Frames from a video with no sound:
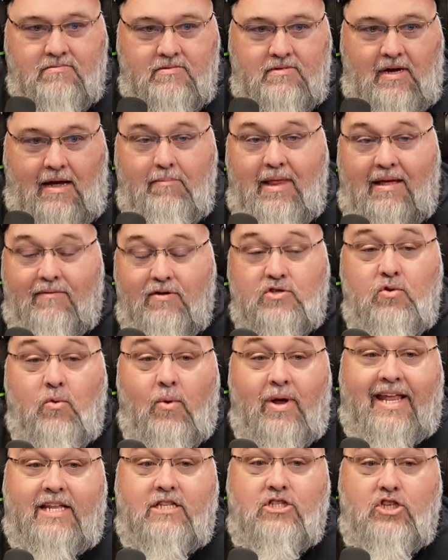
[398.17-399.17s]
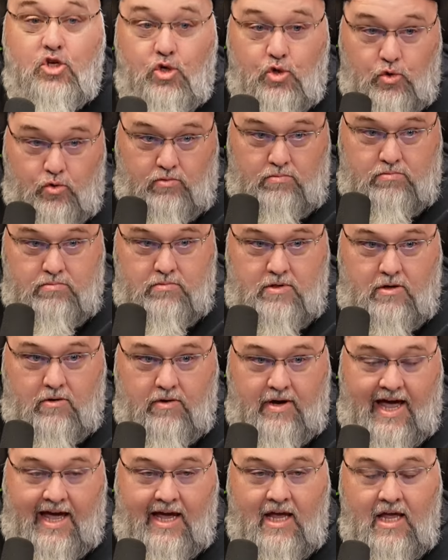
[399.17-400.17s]
I'm level 22.
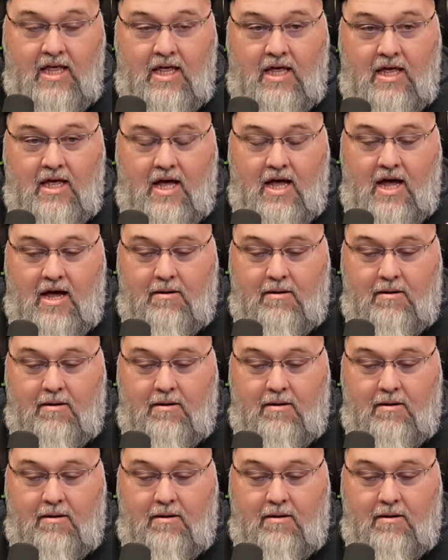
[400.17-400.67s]
Okay, yeah.